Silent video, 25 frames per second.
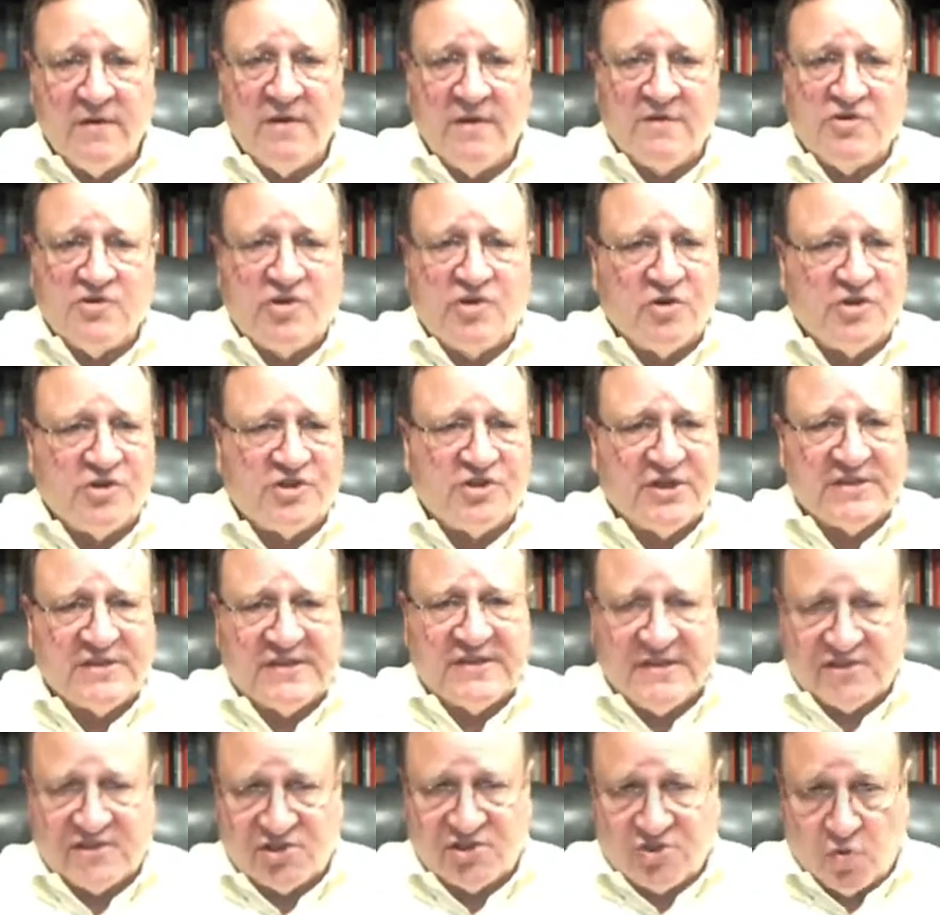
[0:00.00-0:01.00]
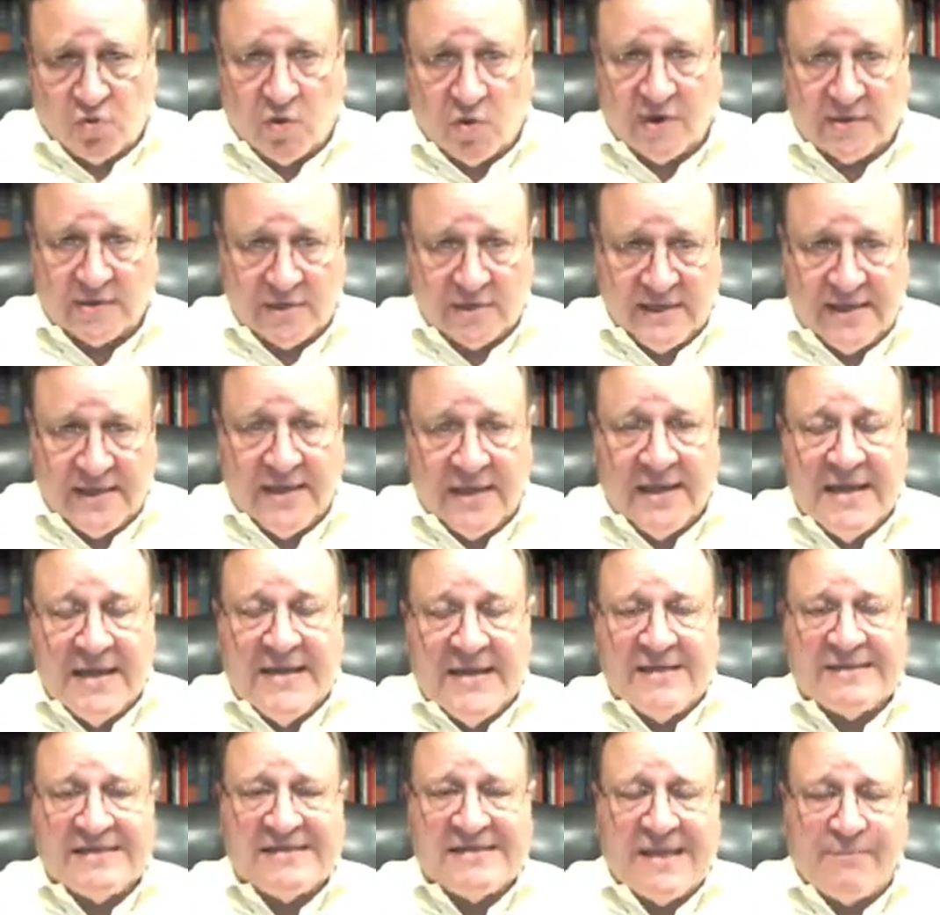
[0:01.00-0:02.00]
The church has historically
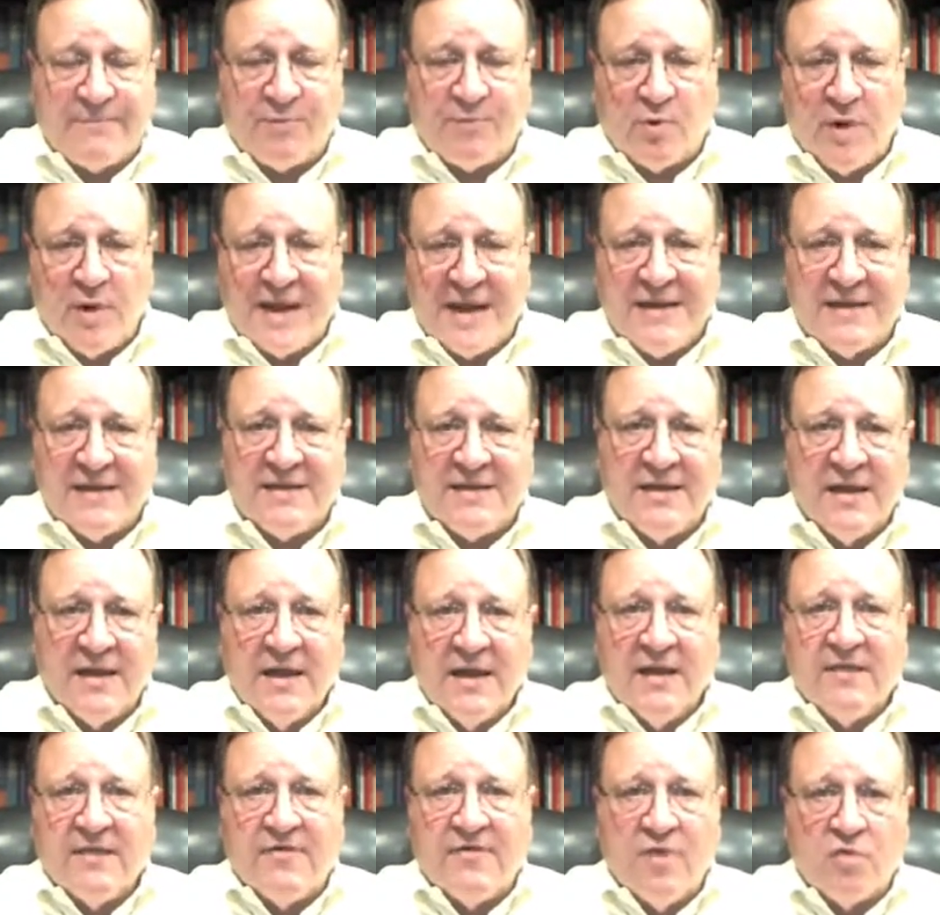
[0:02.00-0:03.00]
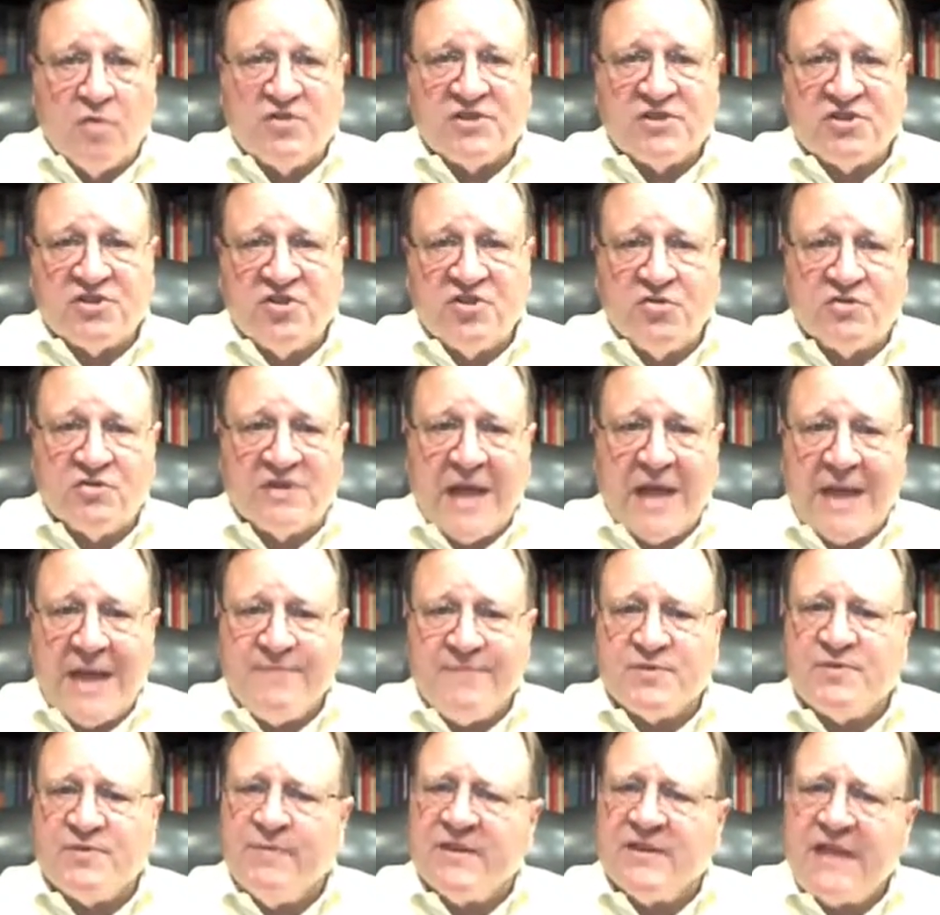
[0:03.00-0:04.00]
separated those two
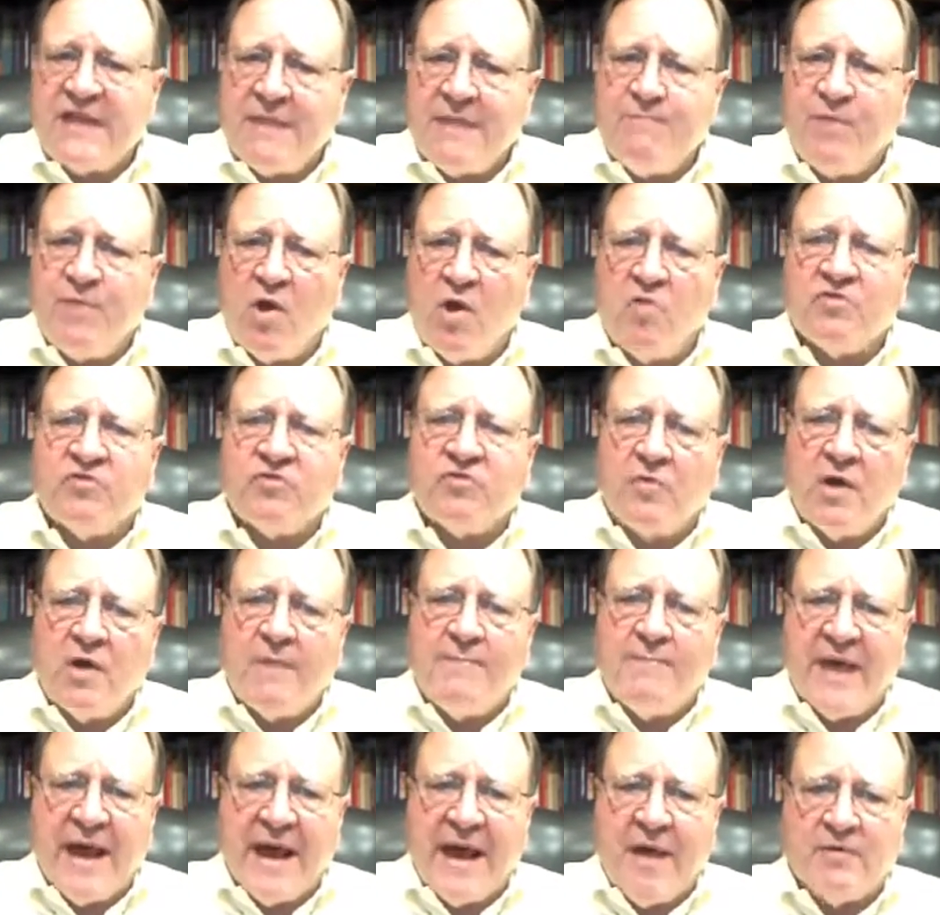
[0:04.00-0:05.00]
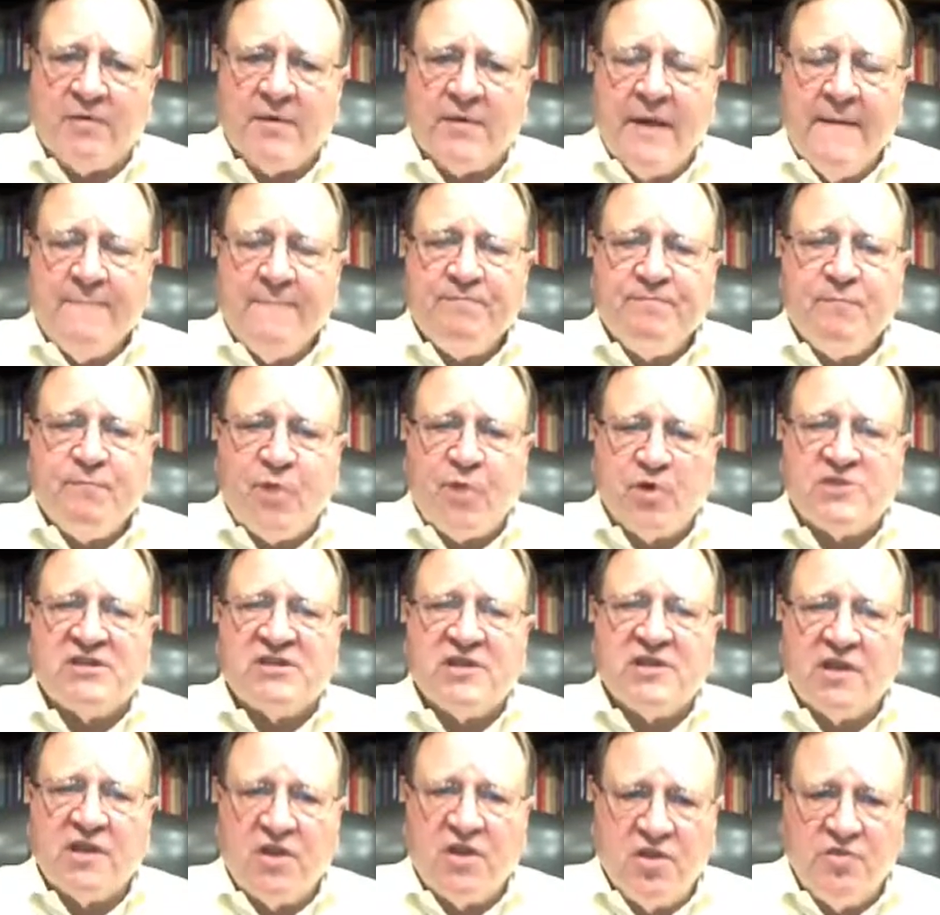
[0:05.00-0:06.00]
types, but they both are about
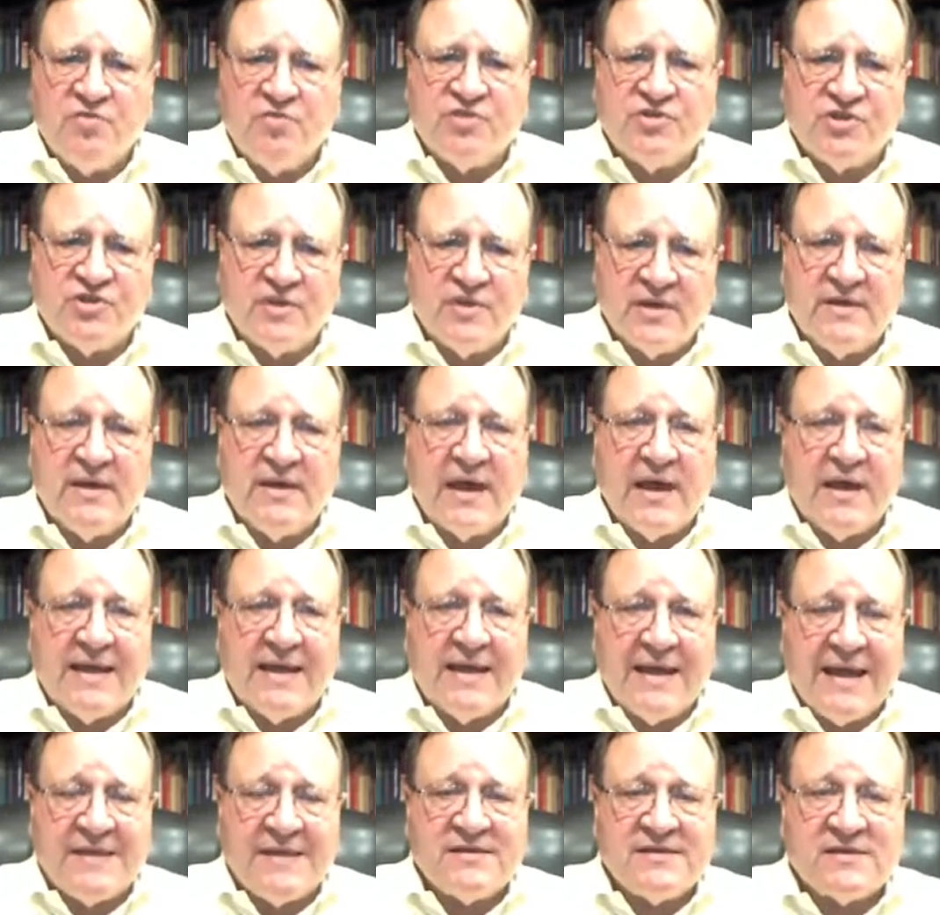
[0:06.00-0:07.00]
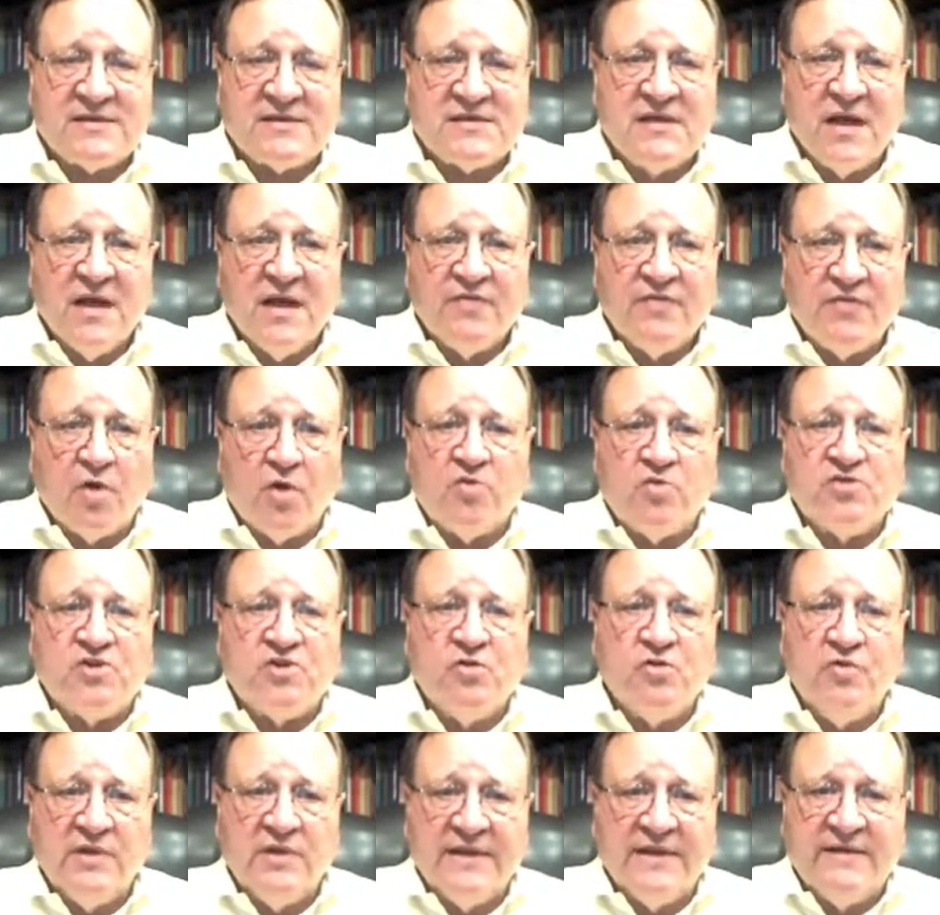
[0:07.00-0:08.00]
persecution against those
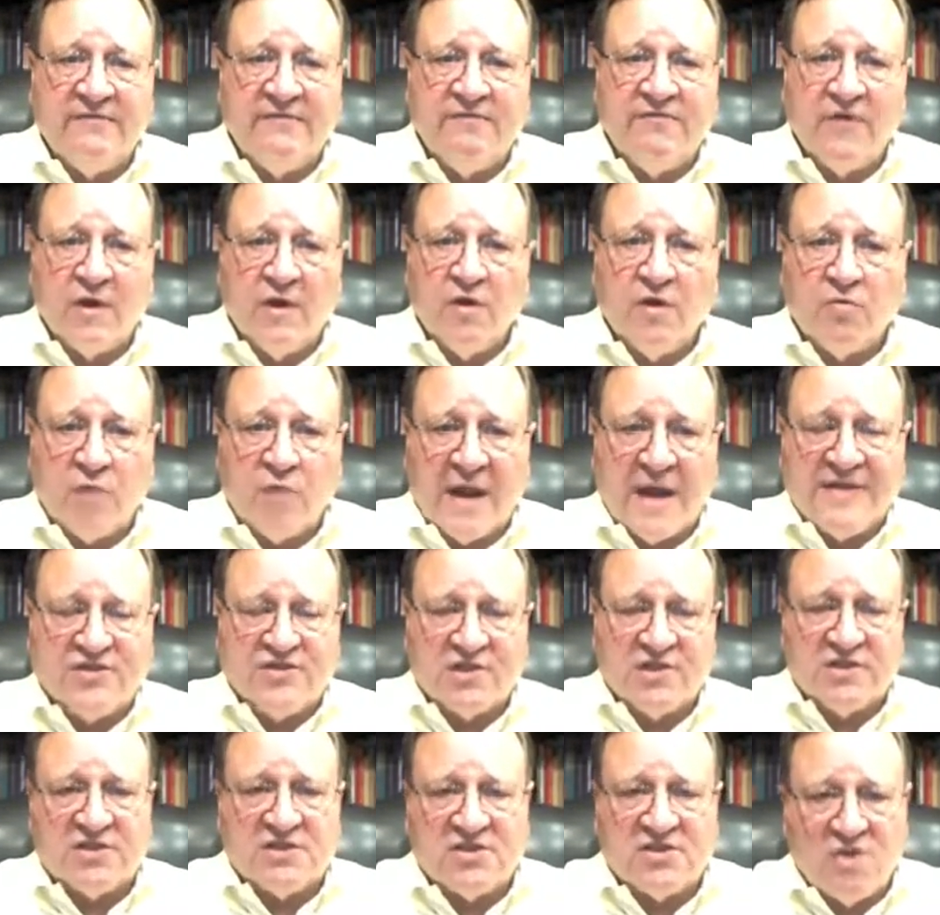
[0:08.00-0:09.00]
who live righteous.